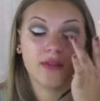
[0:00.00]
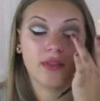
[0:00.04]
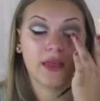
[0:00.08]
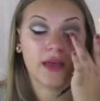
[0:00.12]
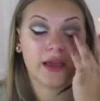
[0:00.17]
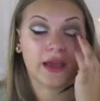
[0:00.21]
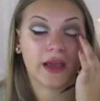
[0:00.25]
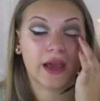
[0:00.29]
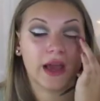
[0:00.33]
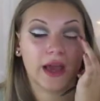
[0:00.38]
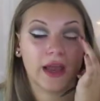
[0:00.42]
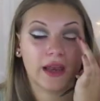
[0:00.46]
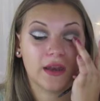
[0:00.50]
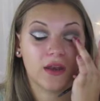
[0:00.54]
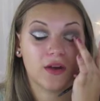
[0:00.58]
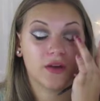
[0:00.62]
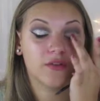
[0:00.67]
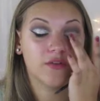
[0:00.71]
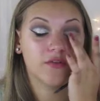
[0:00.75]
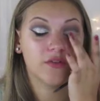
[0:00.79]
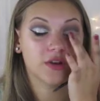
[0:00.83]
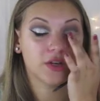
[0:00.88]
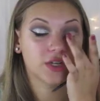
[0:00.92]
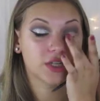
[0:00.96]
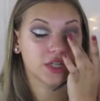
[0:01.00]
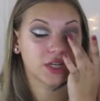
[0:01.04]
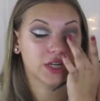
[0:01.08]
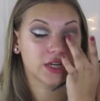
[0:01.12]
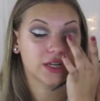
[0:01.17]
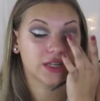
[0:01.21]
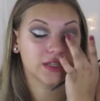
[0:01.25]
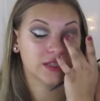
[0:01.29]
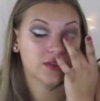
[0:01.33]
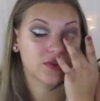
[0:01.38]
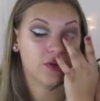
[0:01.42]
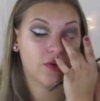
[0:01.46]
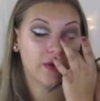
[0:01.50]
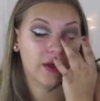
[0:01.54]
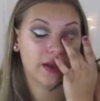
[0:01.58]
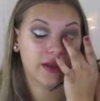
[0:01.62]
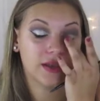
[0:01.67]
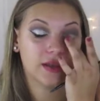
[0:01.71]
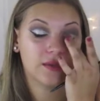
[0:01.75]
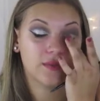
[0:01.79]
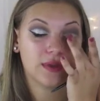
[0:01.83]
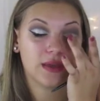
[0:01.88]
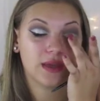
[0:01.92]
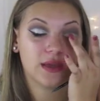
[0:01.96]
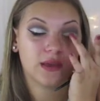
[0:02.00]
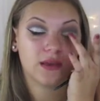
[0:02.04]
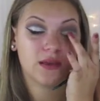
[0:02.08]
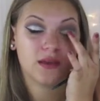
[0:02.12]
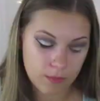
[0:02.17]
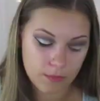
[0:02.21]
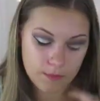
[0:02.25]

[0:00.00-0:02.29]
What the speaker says: like I know for sure it's going to be.